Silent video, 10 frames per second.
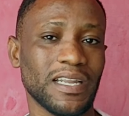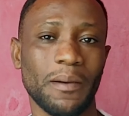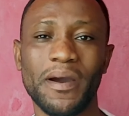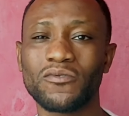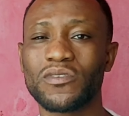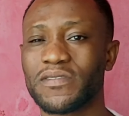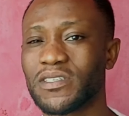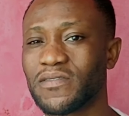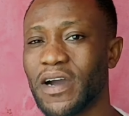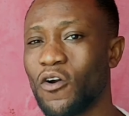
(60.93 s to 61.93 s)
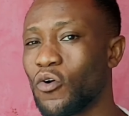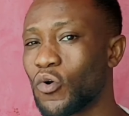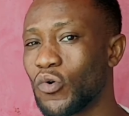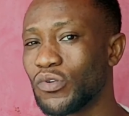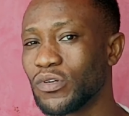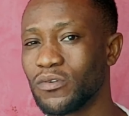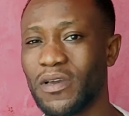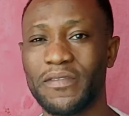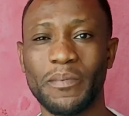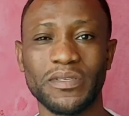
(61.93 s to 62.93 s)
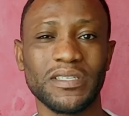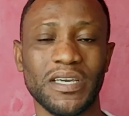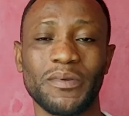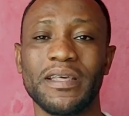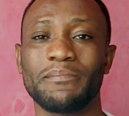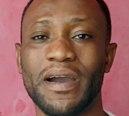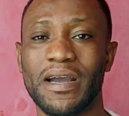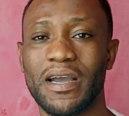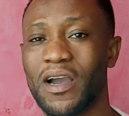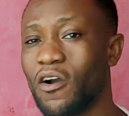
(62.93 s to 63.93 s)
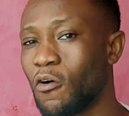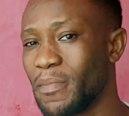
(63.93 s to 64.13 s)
an amount of silver or gold you have deposited with a bank or